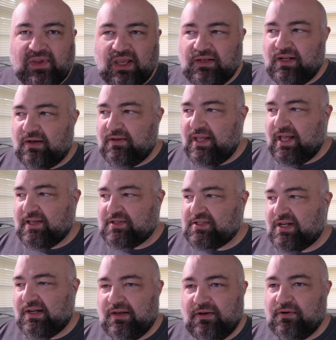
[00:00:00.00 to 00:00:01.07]
Now, yes,
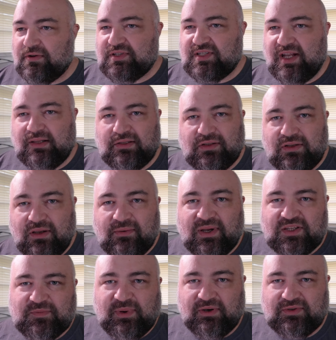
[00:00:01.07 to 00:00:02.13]
I understand that the
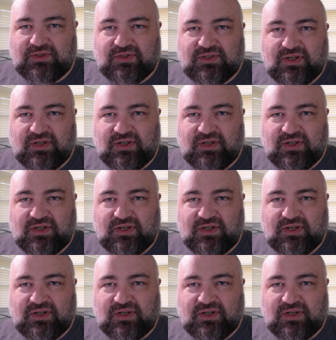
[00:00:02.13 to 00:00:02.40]
US Postal